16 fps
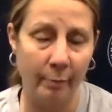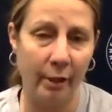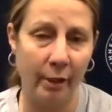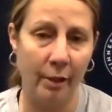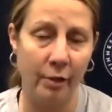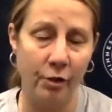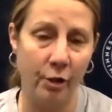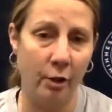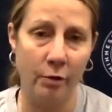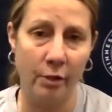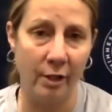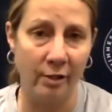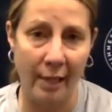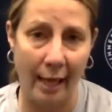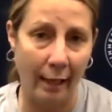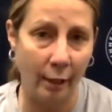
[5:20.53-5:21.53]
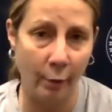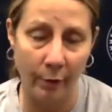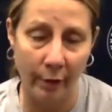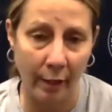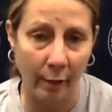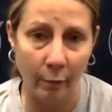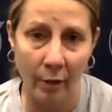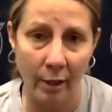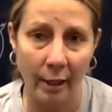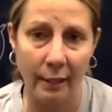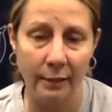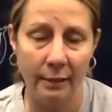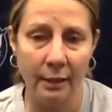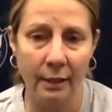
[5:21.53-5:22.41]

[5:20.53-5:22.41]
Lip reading: because she knows exactly what I want.